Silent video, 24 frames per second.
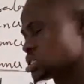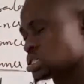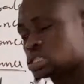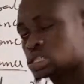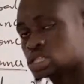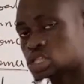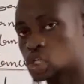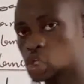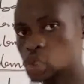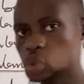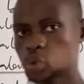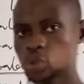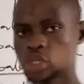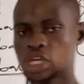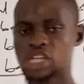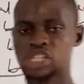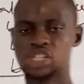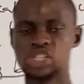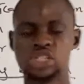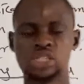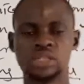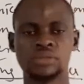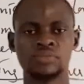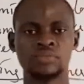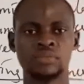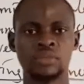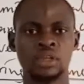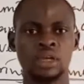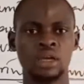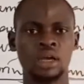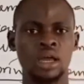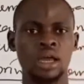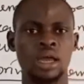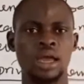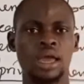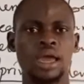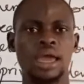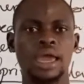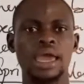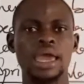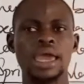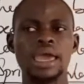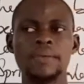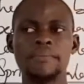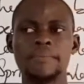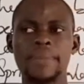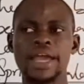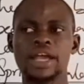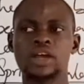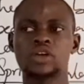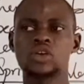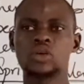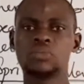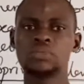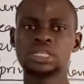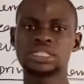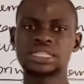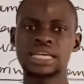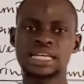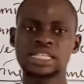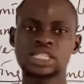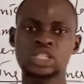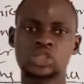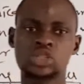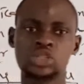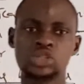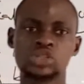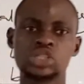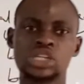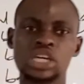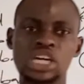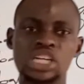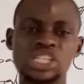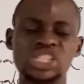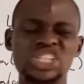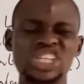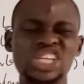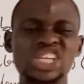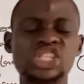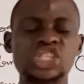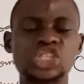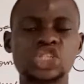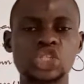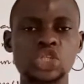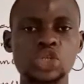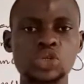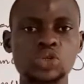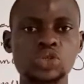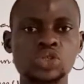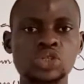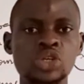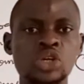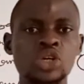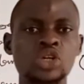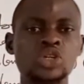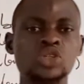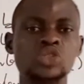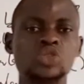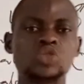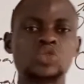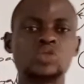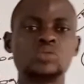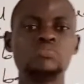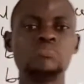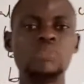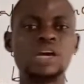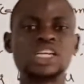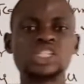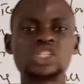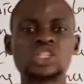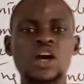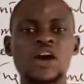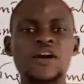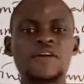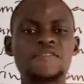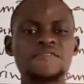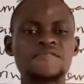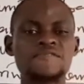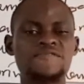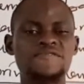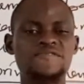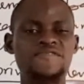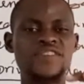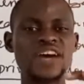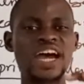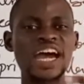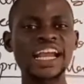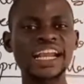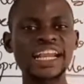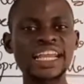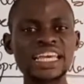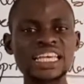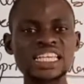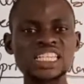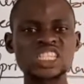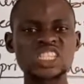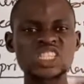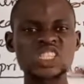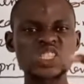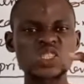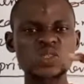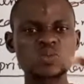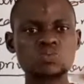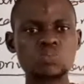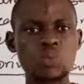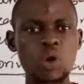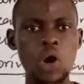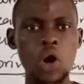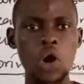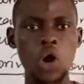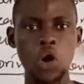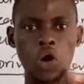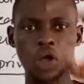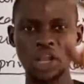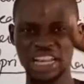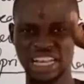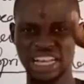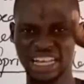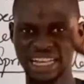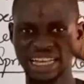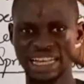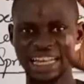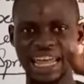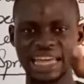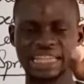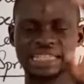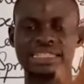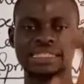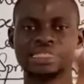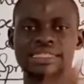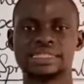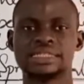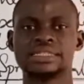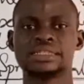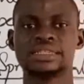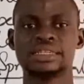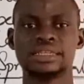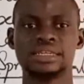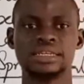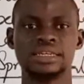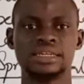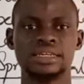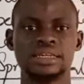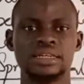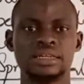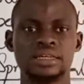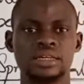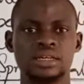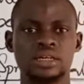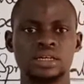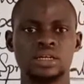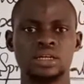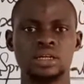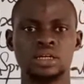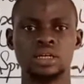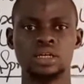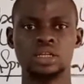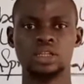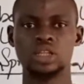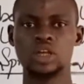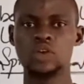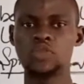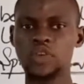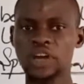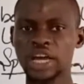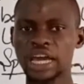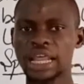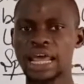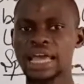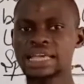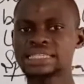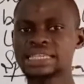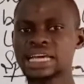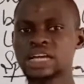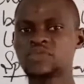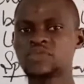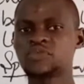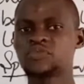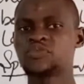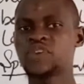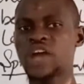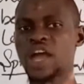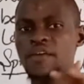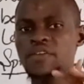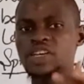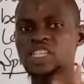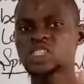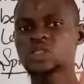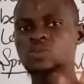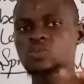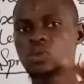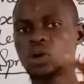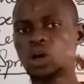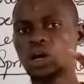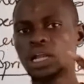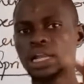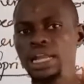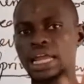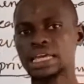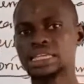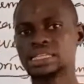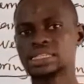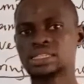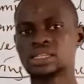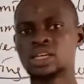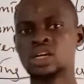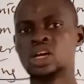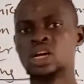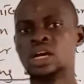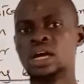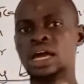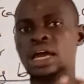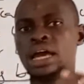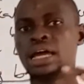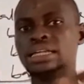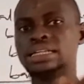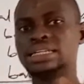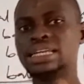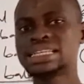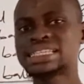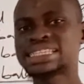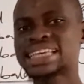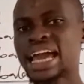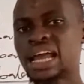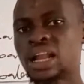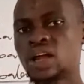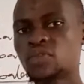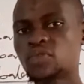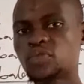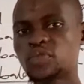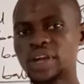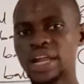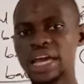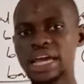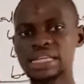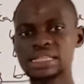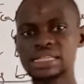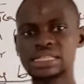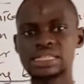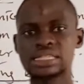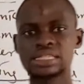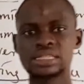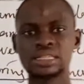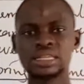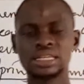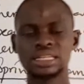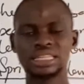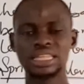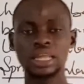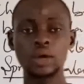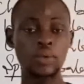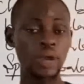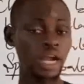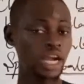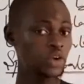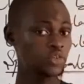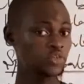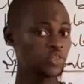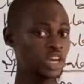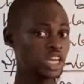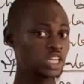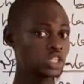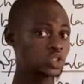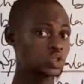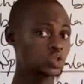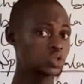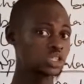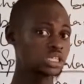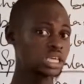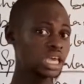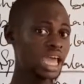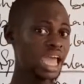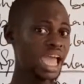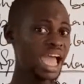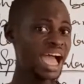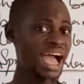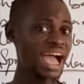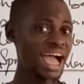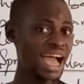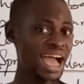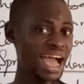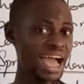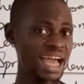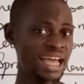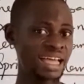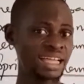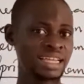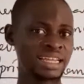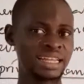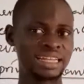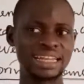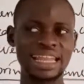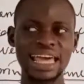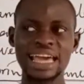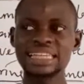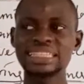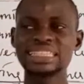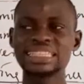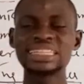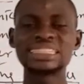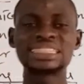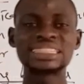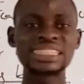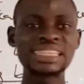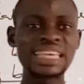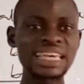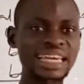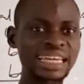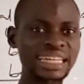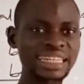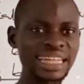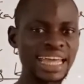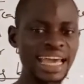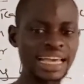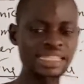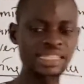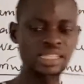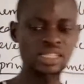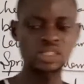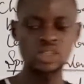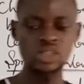screw gauge. A micrometer screw gauge is used to measure very small length. Don't forget, I said very small length. This kind of length that we're referring to here are like the thickness